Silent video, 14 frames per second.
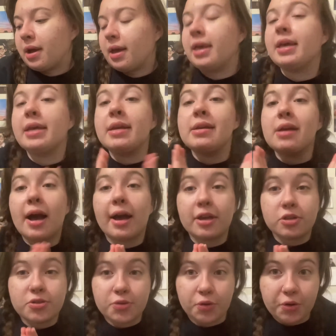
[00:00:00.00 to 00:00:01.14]
In high
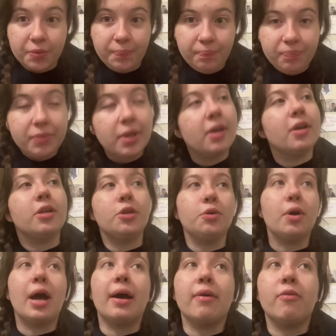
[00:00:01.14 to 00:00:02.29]
school, you
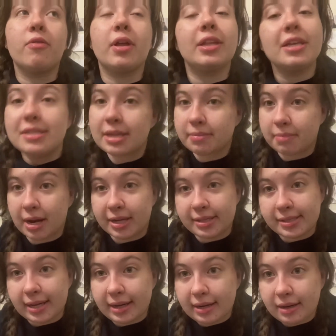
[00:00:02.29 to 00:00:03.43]
have, at least in my
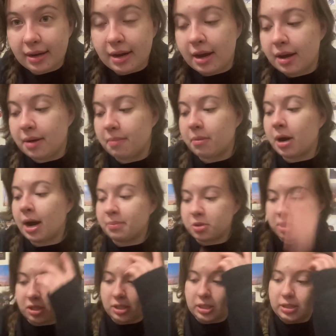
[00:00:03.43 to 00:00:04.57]
state,
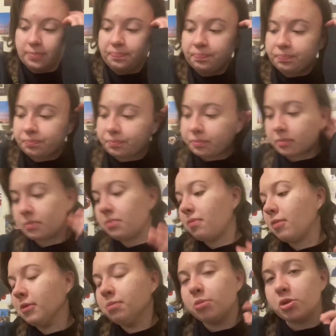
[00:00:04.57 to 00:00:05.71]
options
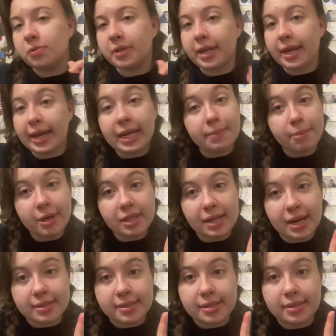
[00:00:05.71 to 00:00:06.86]
between AP
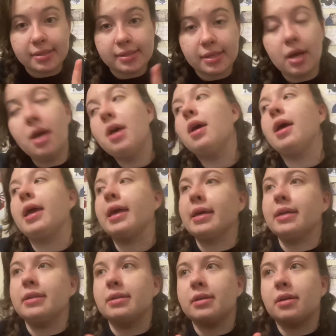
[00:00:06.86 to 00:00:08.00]
classes
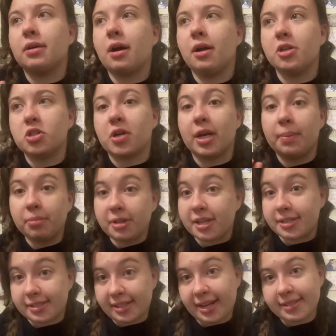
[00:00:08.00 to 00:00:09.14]
and College Credit Plus
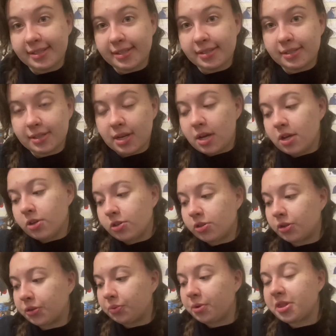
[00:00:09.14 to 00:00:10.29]
classes.
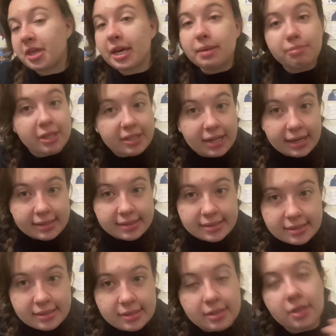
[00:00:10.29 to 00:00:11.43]
So with the AP
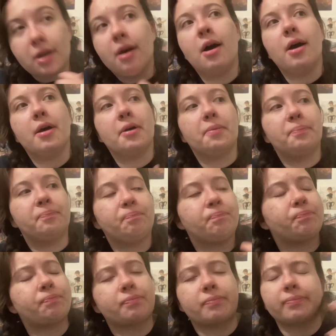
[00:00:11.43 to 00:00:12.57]
classes,
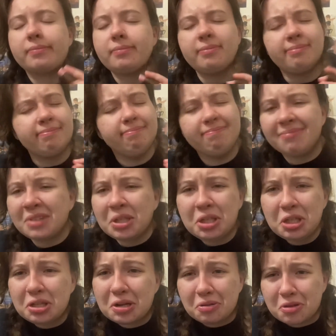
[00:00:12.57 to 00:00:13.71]
you
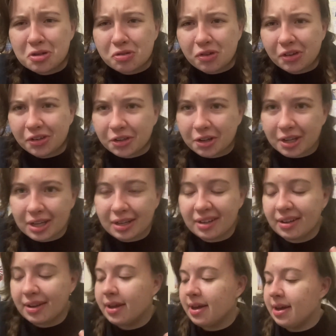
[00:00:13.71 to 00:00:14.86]
know the drill. You're gonna
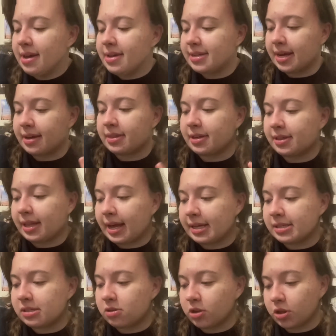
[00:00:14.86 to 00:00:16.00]
take the class
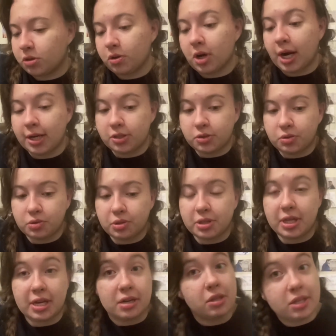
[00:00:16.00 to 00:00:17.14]
through your high school at the
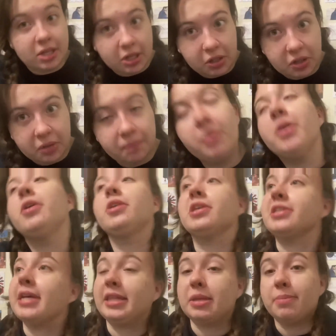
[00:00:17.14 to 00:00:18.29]
end of the year,
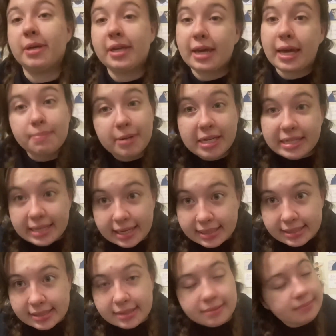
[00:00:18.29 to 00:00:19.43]
take the big AP
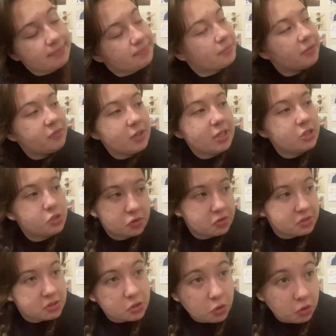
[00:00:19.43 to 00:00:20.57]
test. If you get a certain
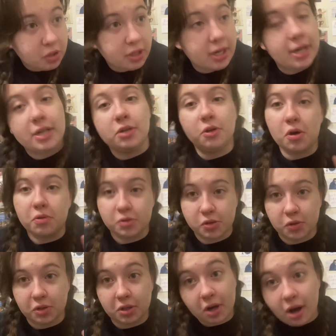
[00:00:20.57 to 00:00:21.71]
score and you go to a
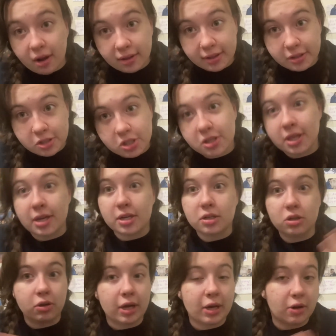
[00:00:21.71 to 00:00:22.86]
certain college, then you
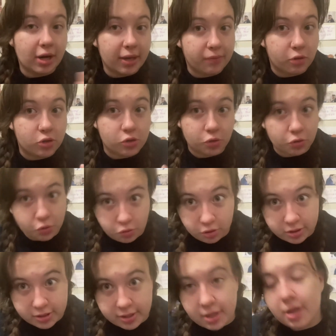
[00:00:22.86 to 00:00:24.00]
get credit for a certain
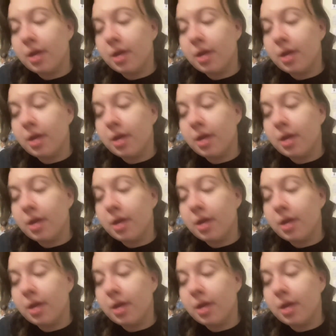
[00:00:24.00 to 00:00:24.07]
course.